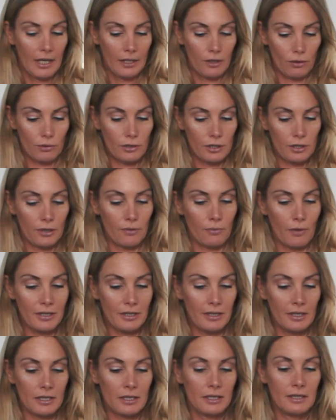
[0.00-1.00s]
Also, you
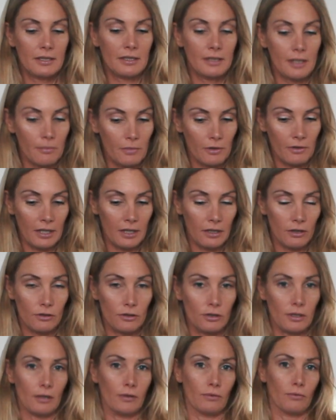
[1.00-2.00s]
want this simmering,
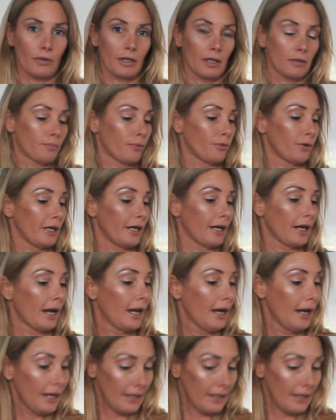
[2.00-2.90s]
you don't want it boiling.